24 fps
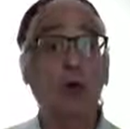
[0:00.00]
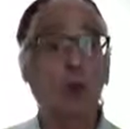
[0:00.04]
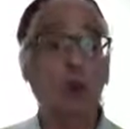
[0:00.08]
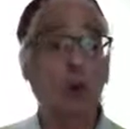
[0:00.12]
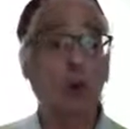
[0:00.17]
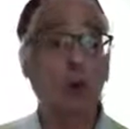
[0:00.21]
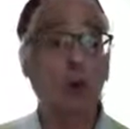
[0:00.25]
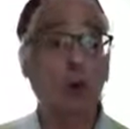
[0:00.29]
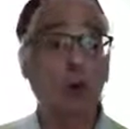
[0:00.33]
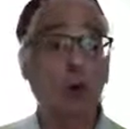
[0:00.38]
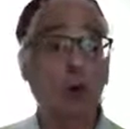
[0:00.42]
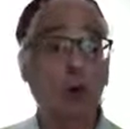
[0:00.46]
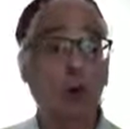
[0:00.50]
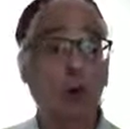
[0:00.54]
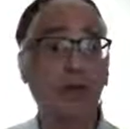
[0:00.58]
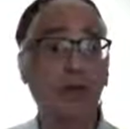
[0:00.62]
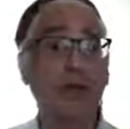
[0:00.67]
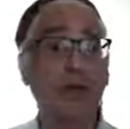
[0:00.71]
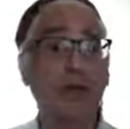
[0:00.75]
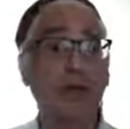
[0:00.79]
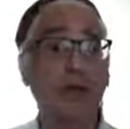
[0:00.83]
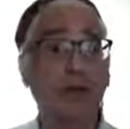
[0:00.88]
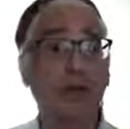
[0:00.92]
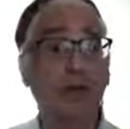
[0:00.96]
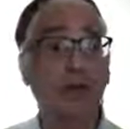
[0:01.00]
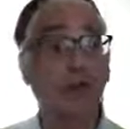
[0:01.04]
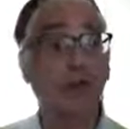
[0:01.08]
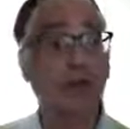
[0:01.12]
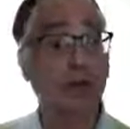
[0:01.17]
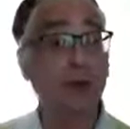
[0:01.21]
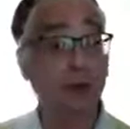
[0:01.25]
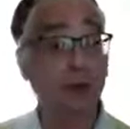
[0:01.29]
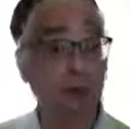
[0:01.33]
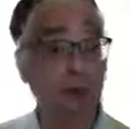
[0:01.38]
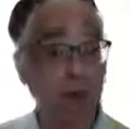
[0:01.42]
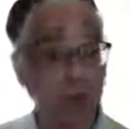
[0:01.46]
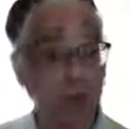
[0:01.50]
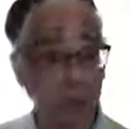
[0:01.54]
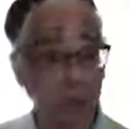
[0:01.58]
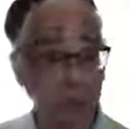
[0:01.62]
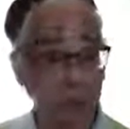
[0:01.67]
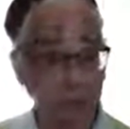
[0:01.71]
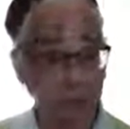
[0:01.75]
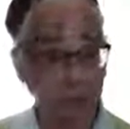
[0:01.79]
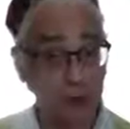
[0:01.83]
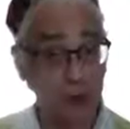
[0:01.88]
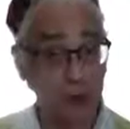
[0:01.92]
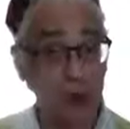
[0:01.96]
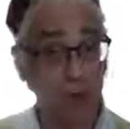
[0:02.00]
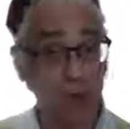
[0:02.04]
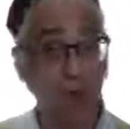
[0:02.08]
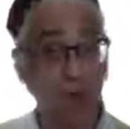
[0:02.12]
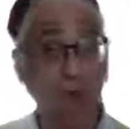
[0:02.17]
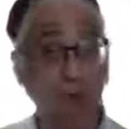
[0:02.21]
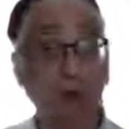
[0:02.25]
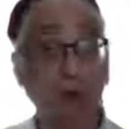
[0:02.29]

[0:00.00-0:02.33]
cost less than $1,000,